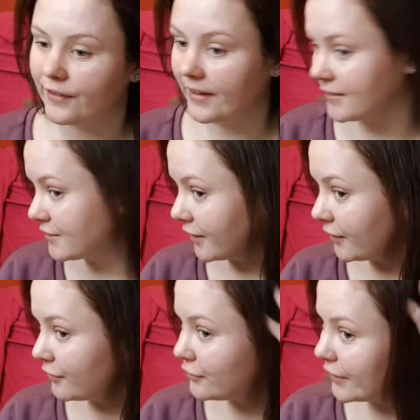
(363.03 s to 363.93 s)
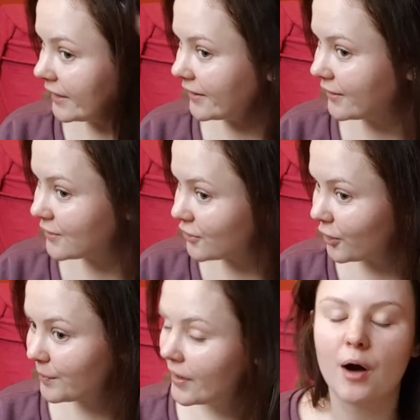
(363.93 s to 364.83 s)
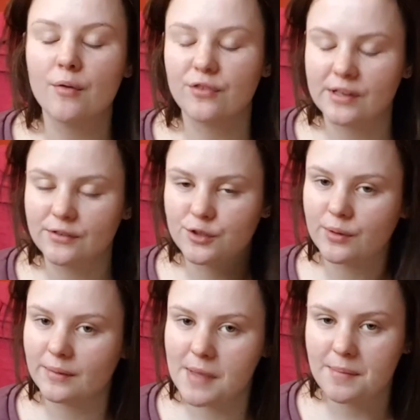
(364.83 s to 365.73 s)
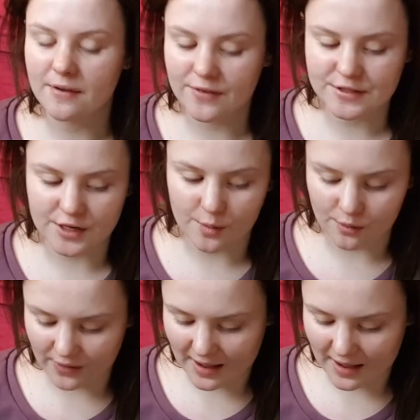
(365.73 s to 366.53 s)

It's done a really good job. I'm thinking of doing maybe a video of